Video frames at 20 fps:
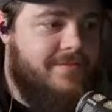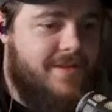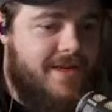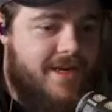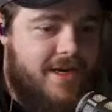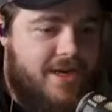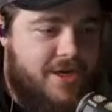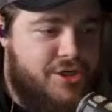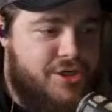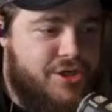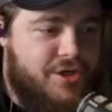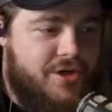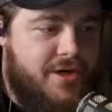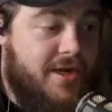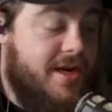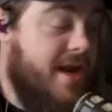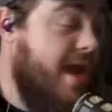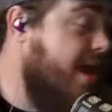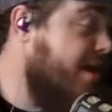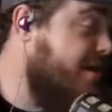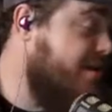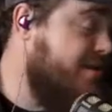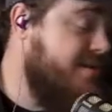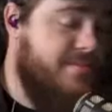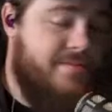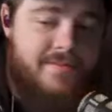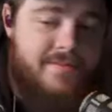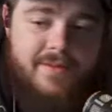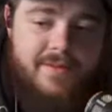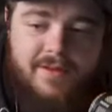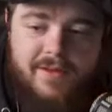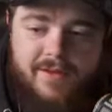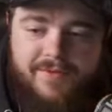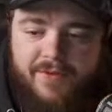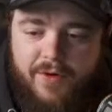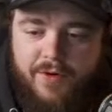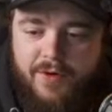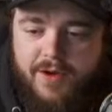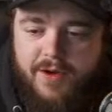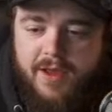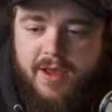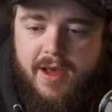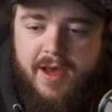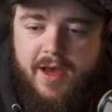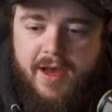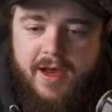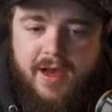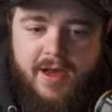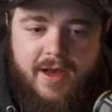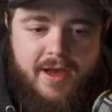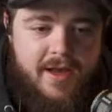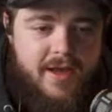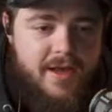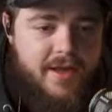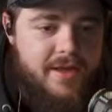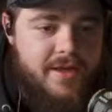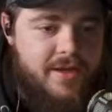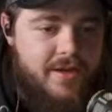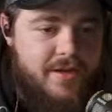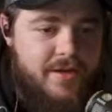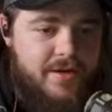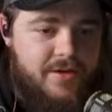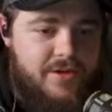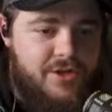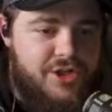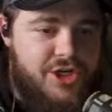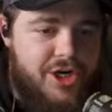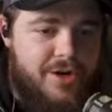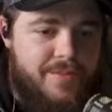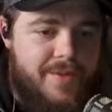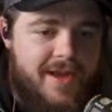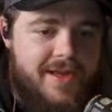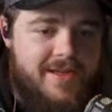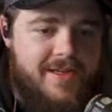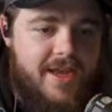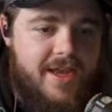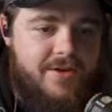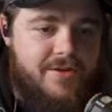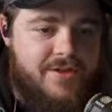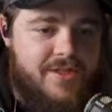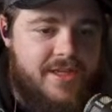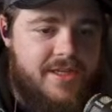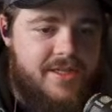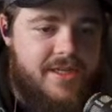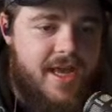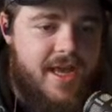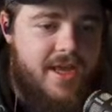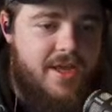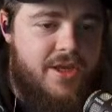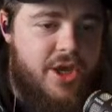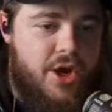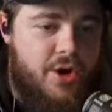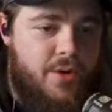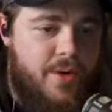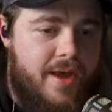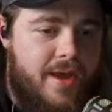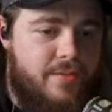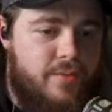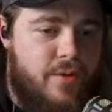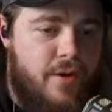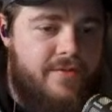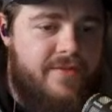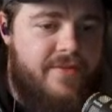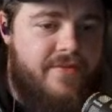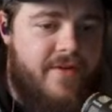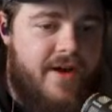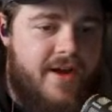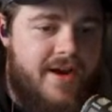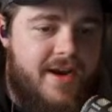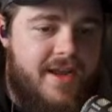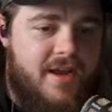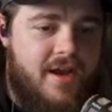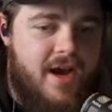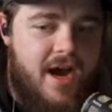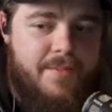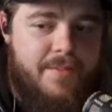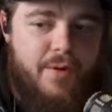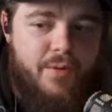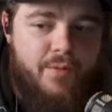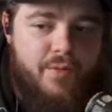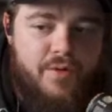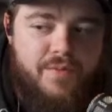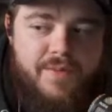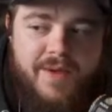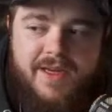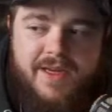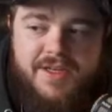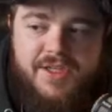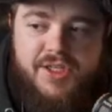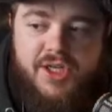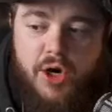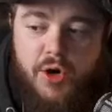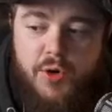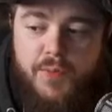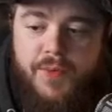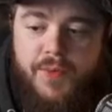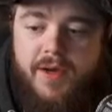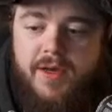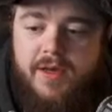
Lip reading: I sure did, and some Lafroig. Jeremiah Daniel said, "Yo, a Rovivon in copper would be dope."